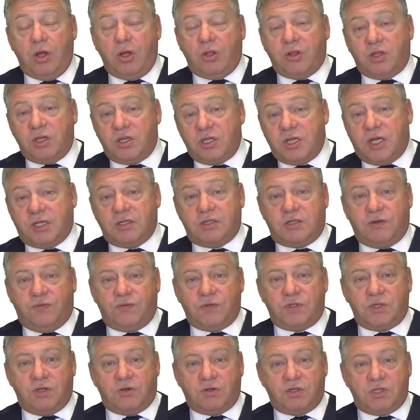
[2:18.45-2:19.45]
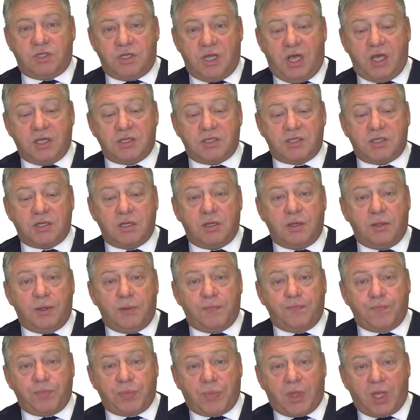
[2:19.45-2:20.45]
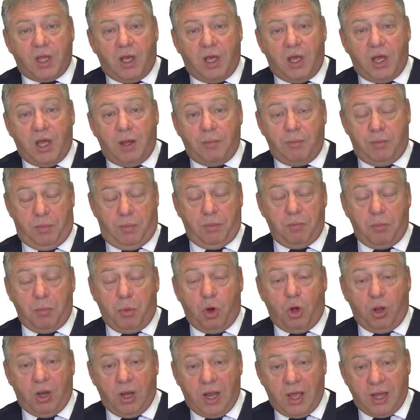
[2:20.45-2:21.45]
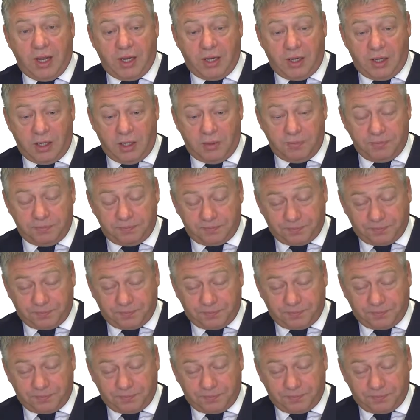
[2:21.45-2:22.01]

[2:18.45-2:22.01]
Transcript: the chance of success more likely.